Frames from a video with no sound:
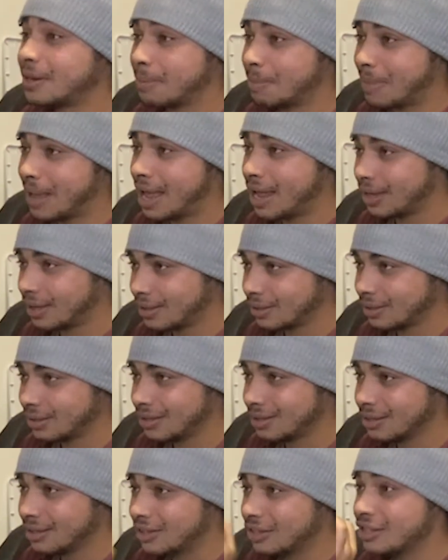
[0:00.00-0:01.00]
back.
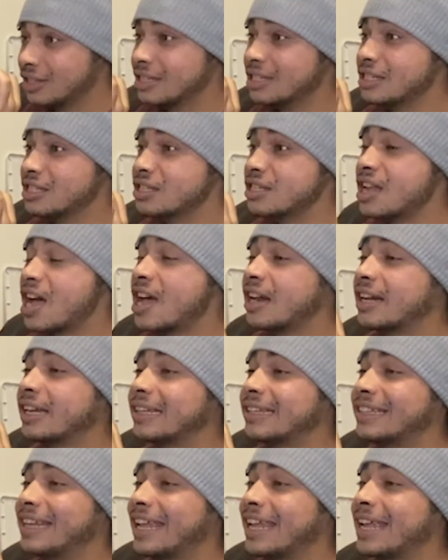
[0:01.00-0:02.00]
Not a
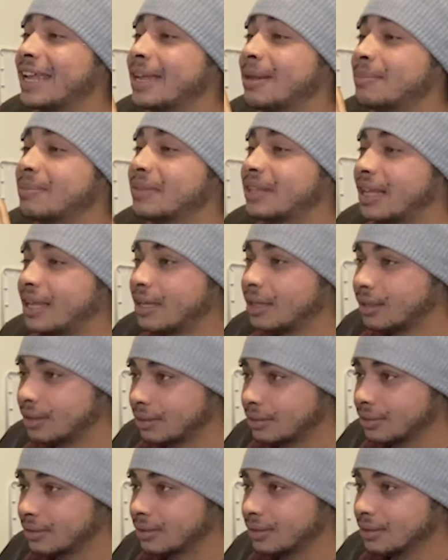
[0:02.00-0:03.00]
damn thing.
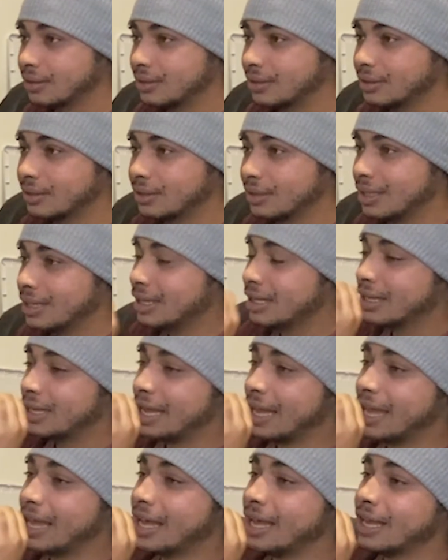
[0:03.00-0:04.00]

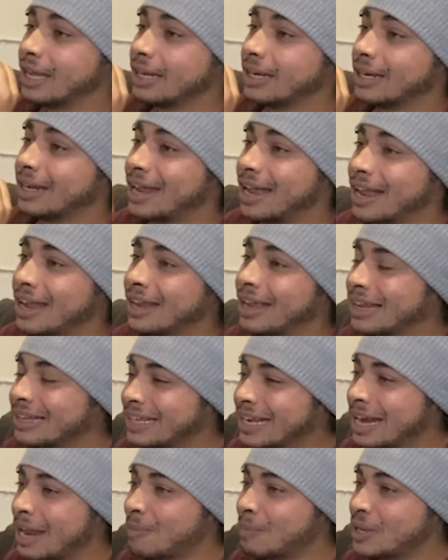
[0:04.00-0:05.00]
And
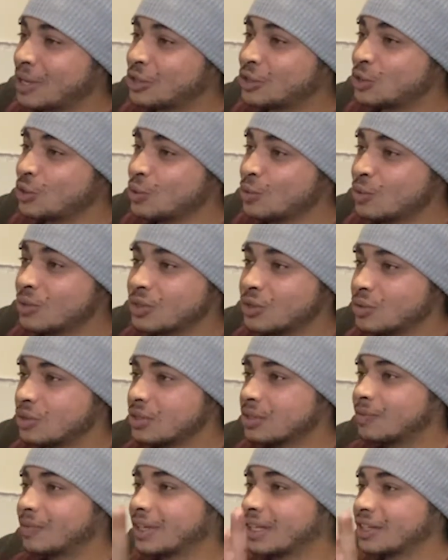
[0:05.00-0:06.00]
then I meet you and you
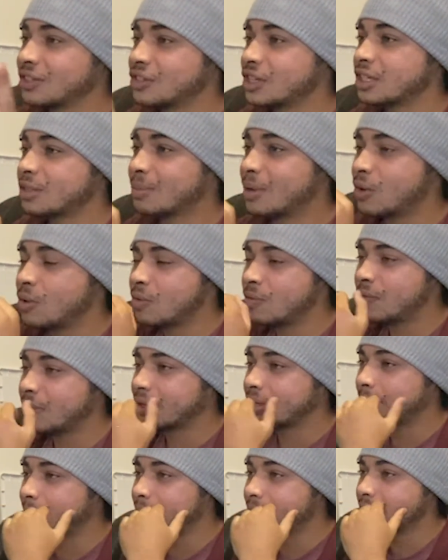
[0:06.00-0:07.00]
just fucking change my whole
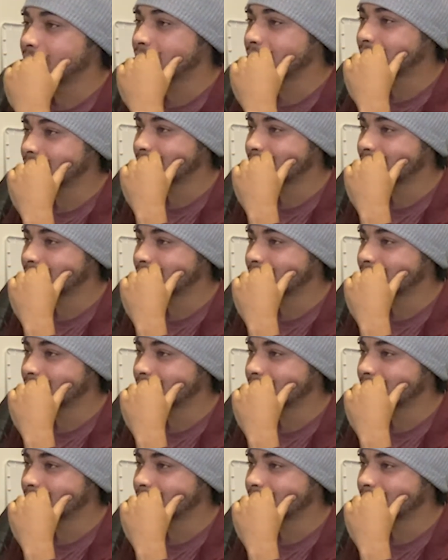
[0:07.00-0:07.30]
fucking opinion.